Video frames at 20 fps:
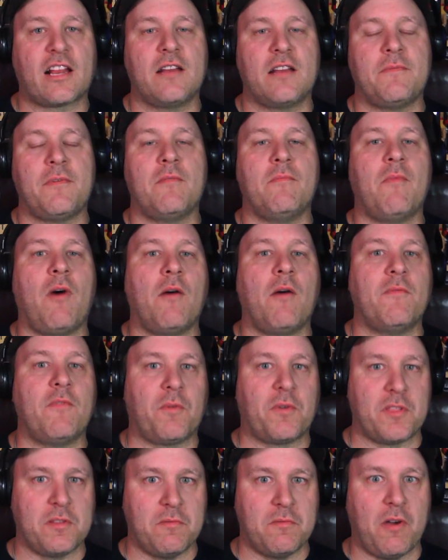could have been a moment
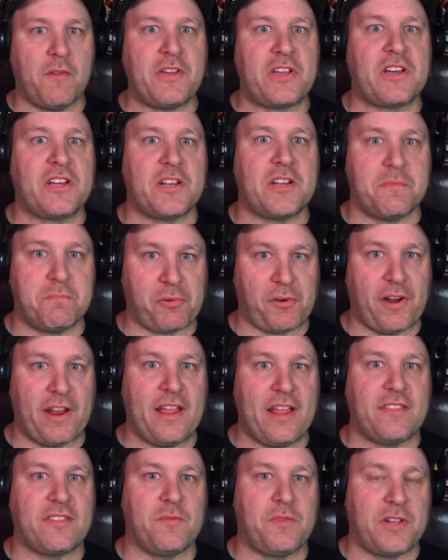where the movie could have
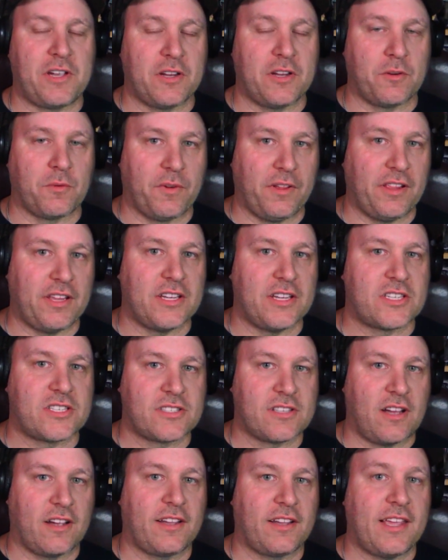breathed and we could have really
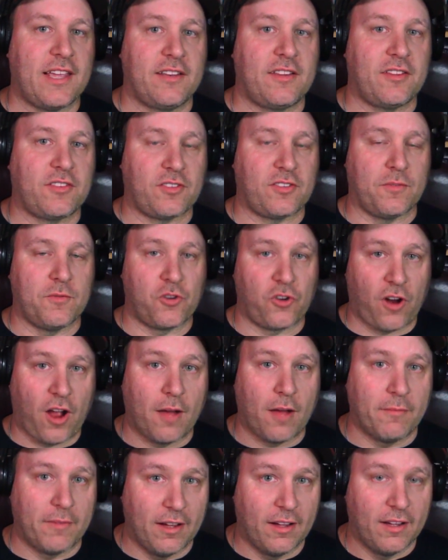sunk into some
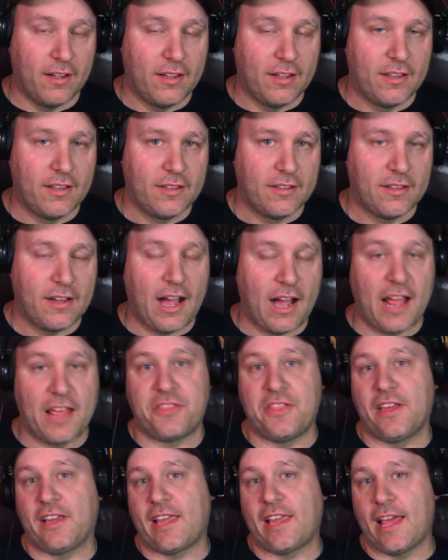drama. I
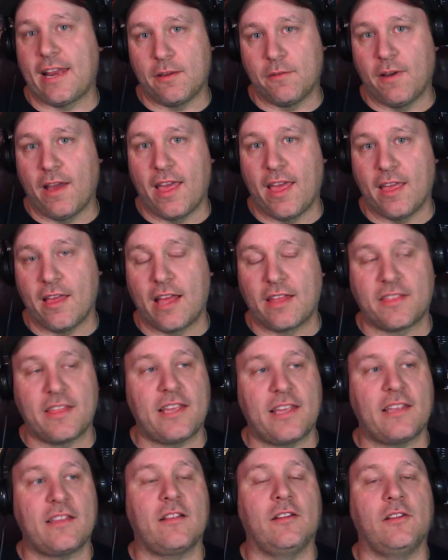think anyway, I
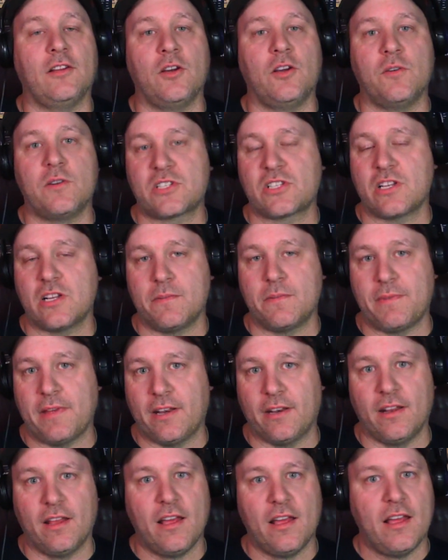think Lewis could have
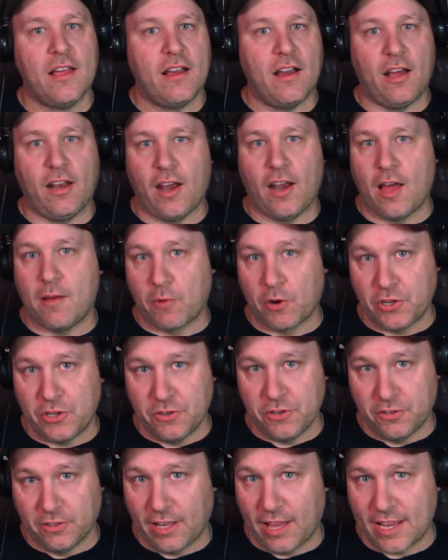been a lot more
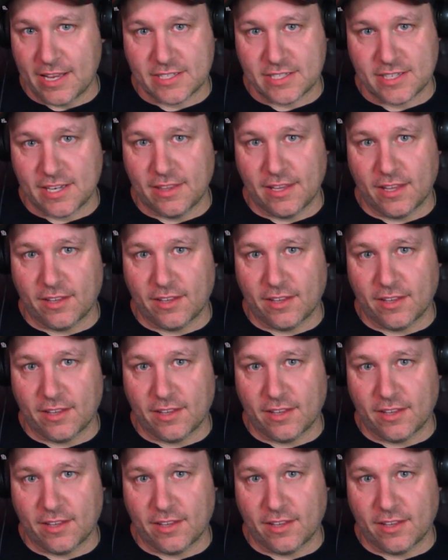utilized in